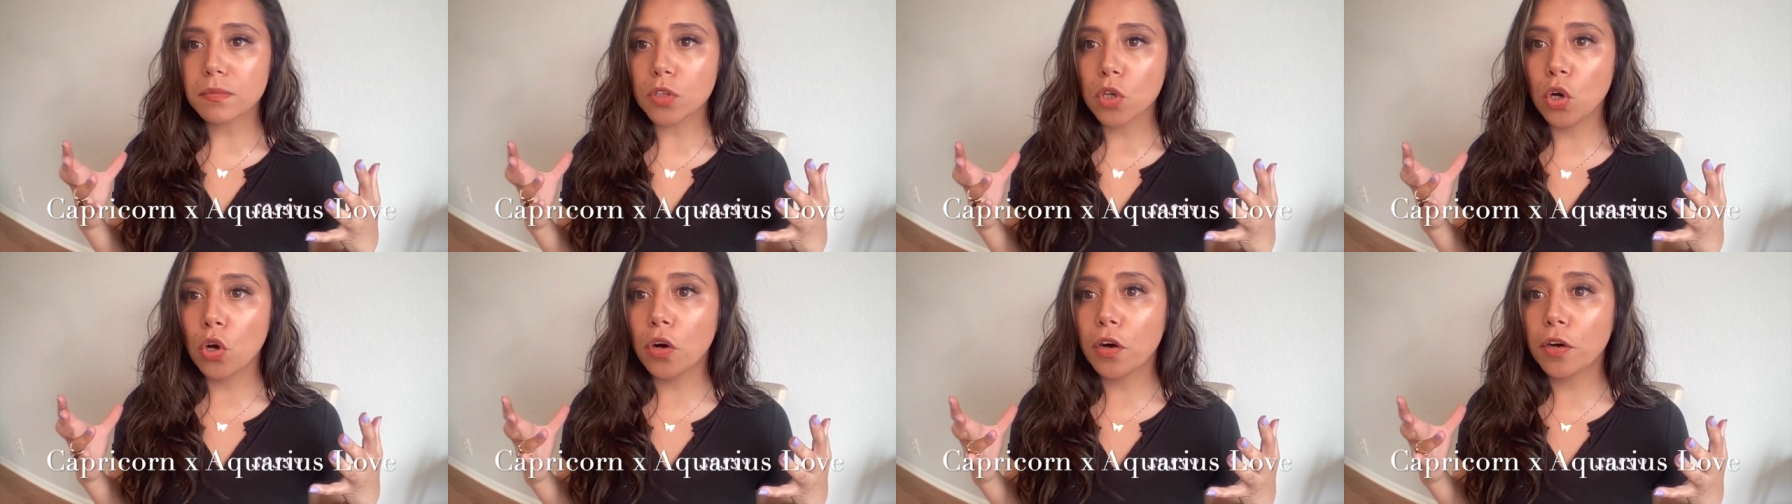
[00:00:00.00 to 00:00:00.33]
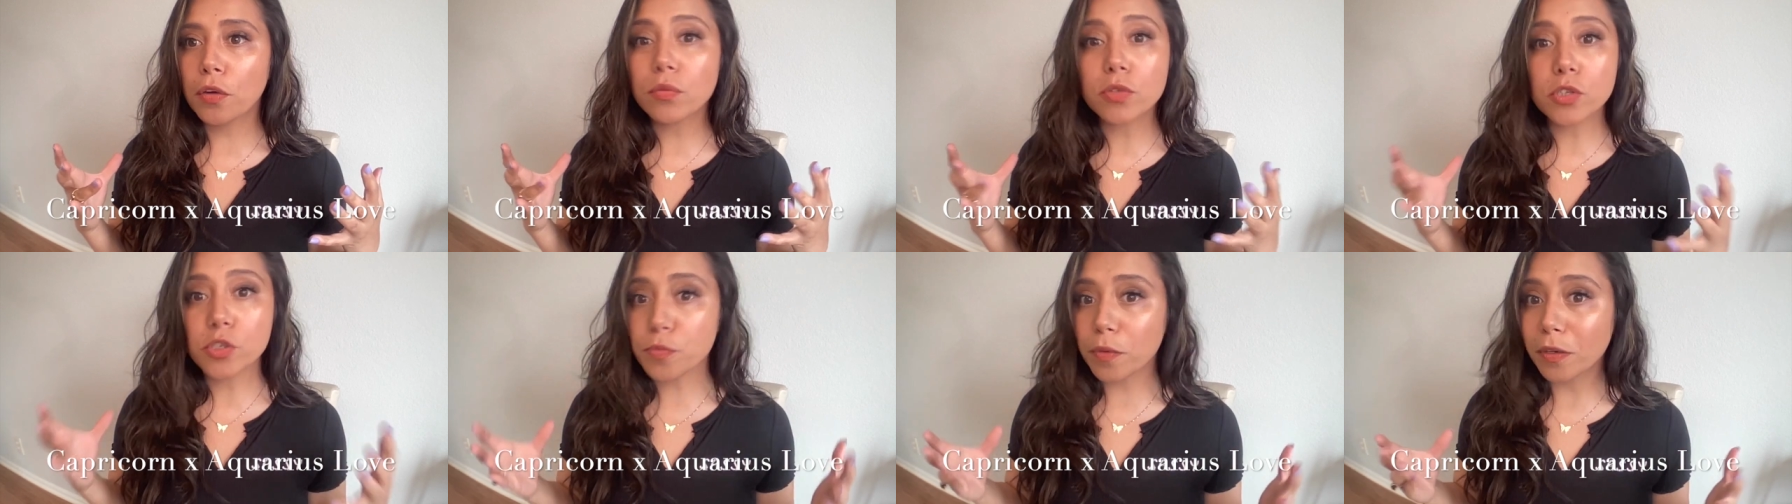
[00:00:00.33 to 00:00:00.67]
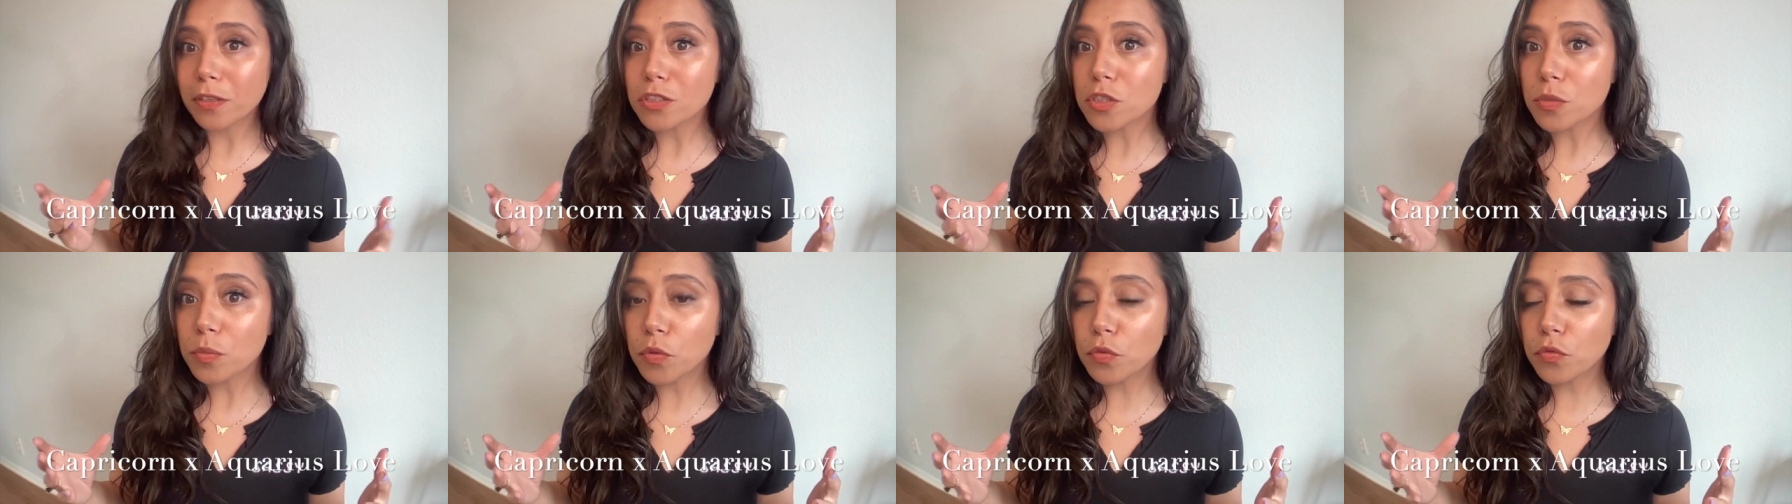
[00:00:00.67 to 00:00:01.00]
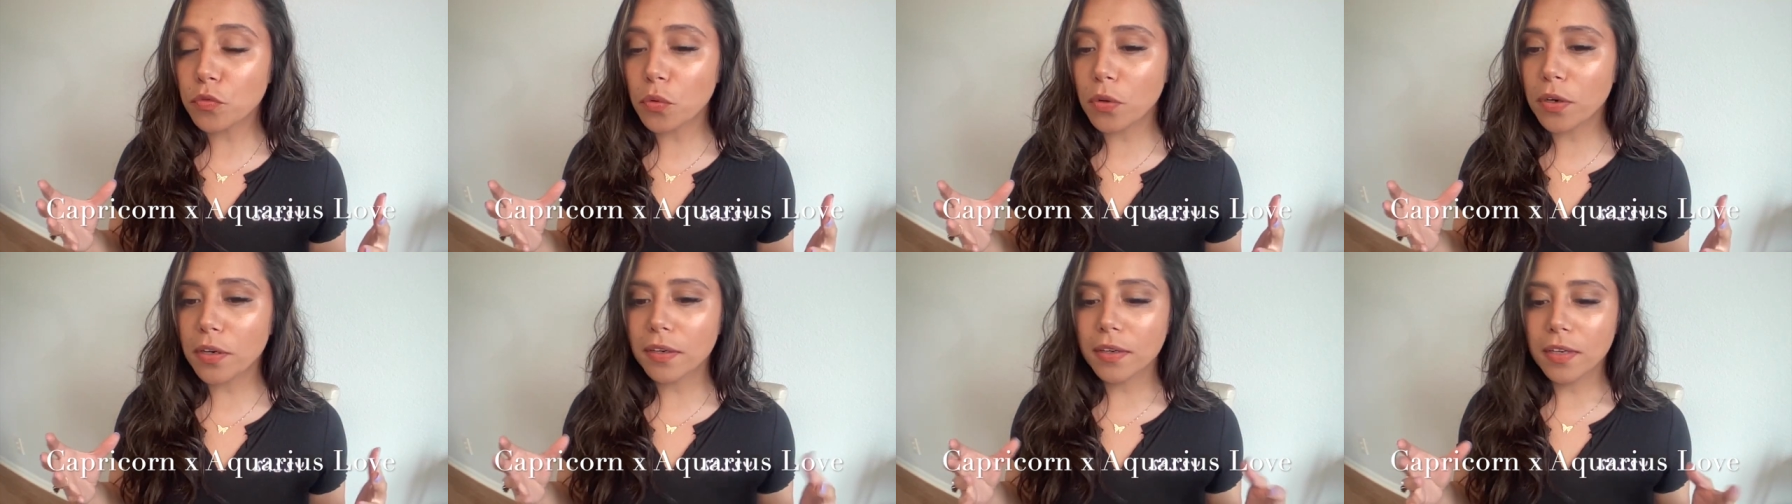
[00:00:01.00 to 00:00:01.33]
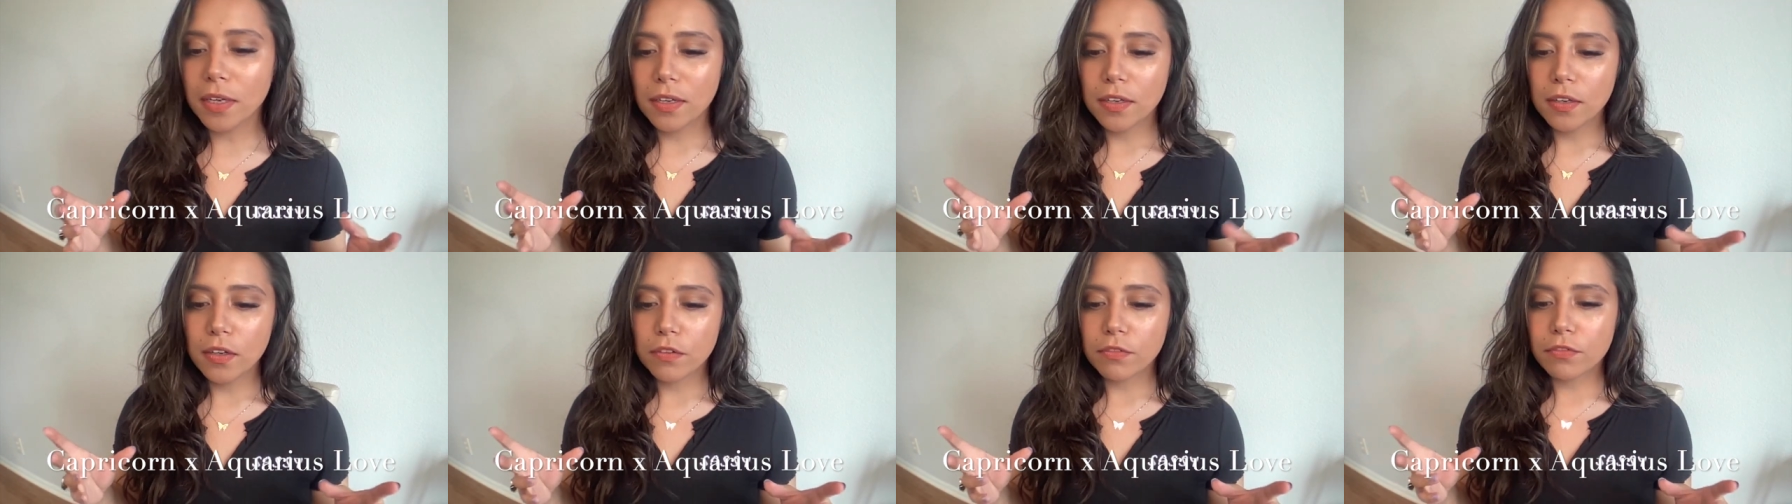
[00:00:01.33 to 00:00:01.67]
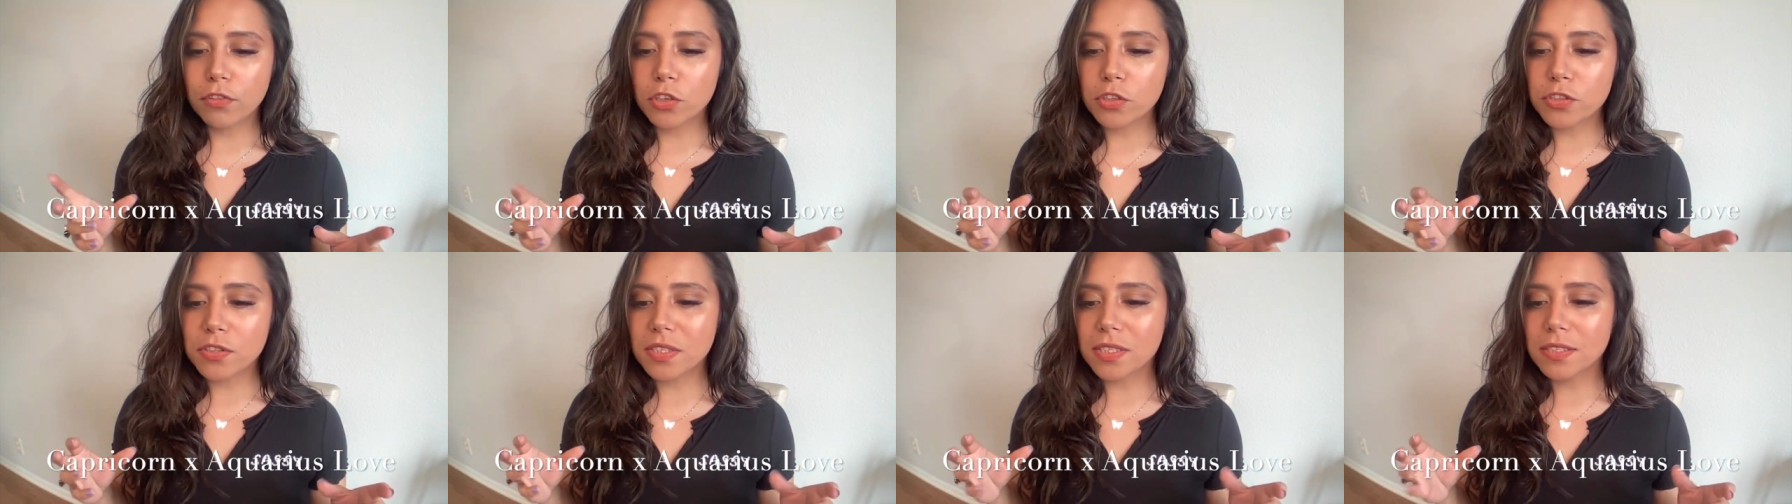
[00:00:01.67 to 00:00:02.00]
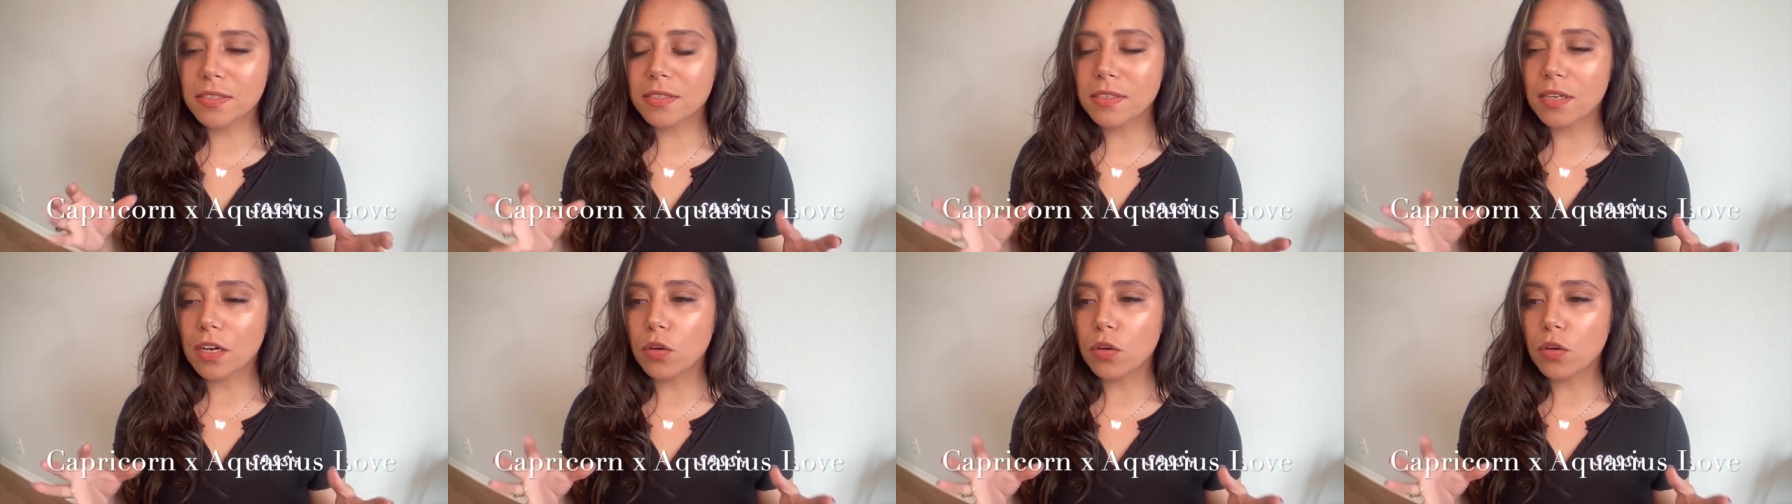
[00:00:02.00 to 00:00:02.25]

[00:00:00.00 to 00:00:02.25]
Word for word: are responsible for versus